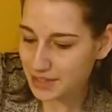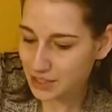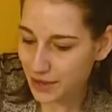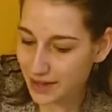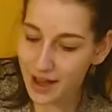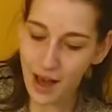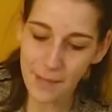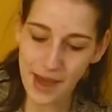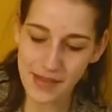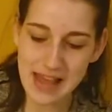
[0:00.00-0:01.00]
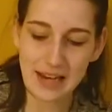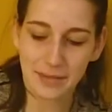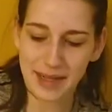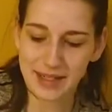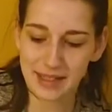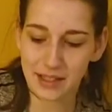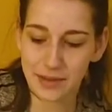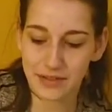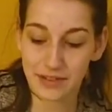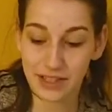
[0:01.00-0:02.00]
into a cup and then mix a little
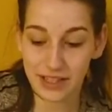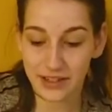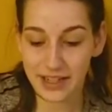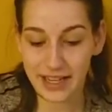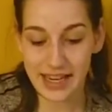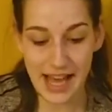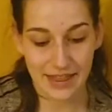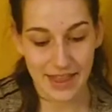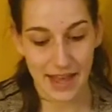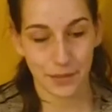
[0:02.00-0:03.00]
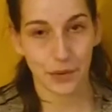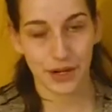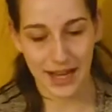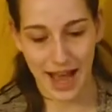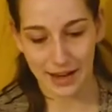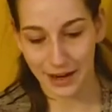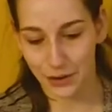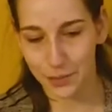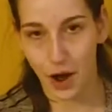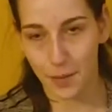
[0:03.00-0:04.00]
bit of glitter in and then put it on
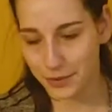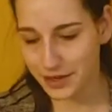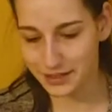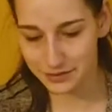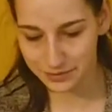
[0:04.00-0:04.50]
our paw print.